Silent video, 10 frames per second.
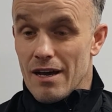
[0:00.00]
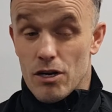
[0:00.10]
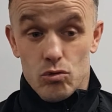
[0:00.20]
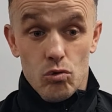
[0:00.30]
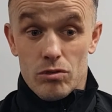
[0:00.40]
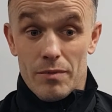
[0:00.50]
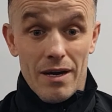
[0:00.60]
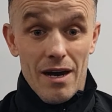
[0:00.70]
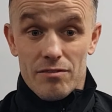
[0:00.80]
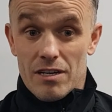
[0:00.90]
And I told him at
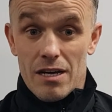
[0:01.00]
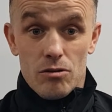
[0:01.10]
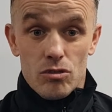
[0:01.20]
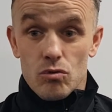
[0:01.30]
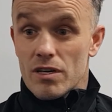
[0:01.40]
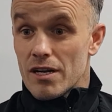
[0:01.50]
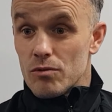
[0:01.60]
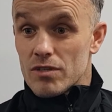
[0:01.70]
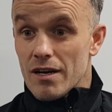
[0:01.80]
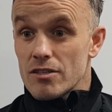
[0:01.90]
half-time, I go, I don't care how
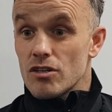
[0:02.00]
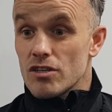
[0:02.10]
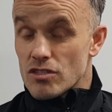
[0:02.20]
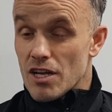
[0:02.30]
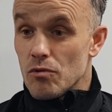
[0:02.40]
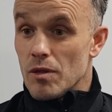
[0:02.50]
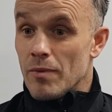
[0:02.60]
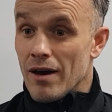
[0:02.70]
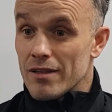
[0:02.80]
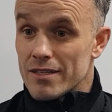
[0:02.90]
tired you are, you're staying on the
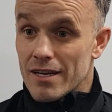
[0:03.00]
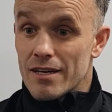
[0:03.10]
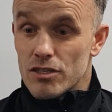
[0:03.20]
park today.